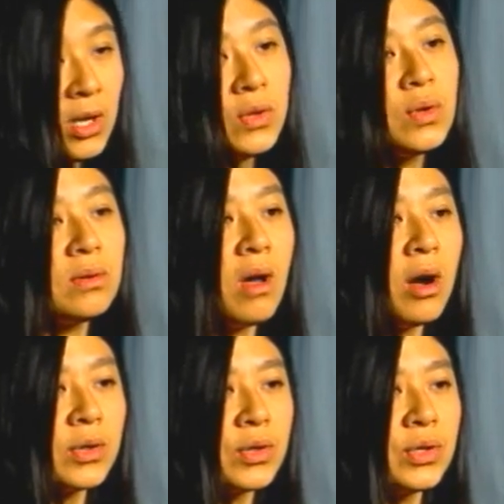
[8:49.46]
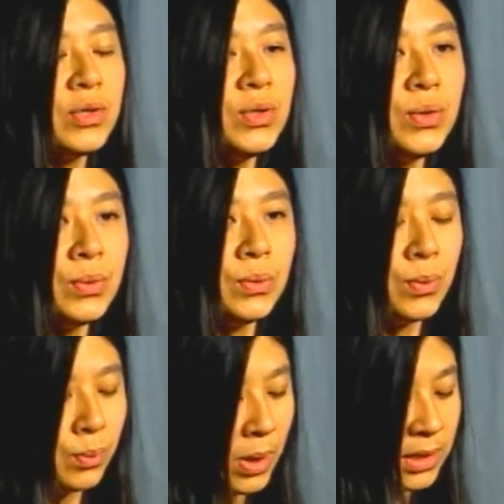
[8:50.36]
no longer
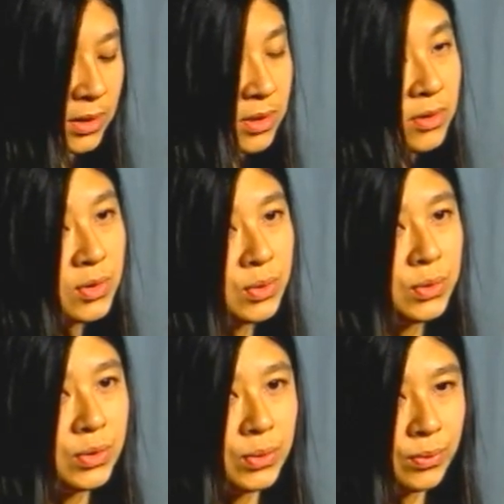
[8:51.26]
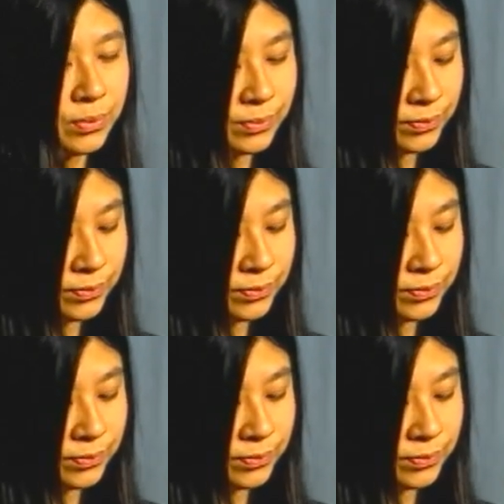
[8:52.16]
knew what to do.